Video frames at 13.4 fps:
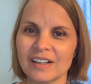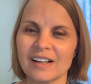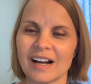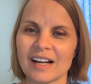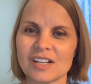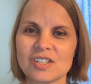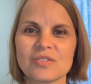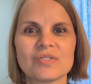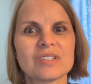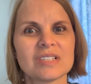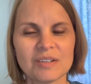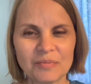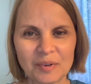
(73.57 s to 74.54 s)
I choose a
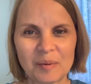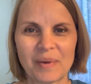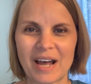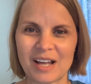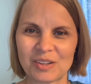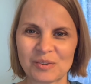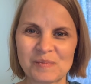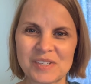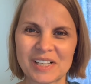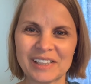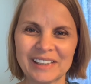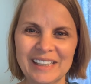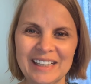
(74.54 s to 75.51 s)
different bathroom to
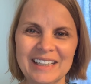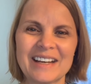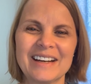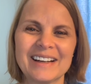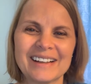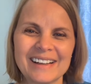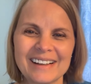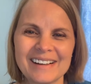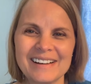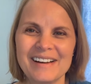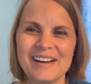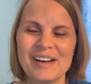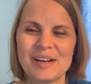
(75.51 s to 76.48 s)
clean.
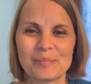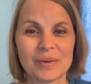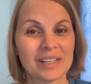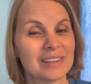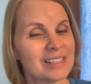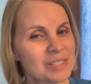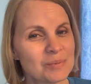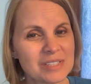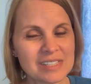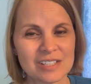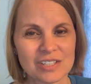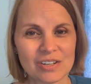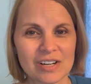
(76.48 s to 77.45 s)
But this one's
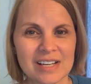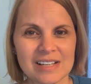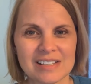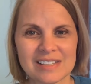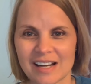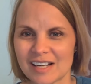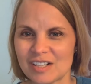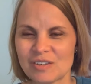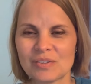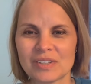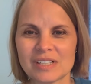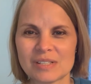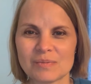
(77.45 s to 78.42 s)
the dirtiest. I knew
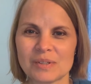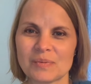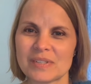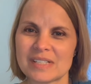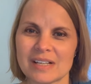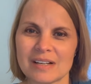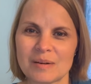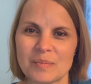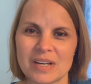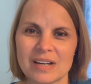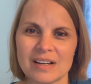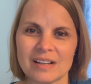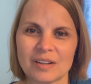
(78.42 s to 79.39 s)
this one was going to
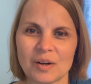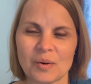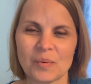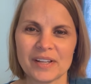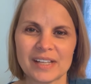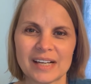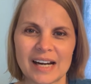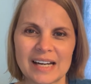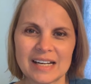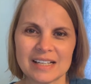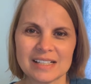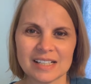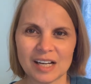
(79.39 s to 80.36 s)
be the one that I
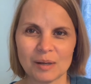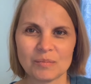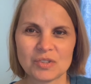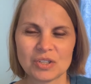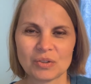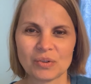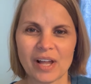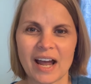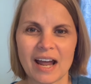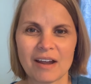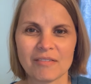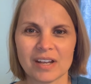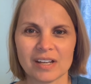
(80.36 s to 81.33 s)
needed to come to
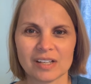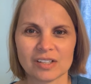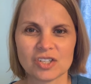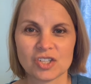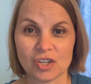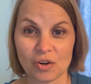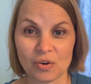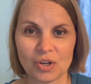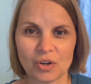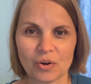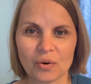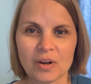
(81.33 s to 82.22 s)
live and show you.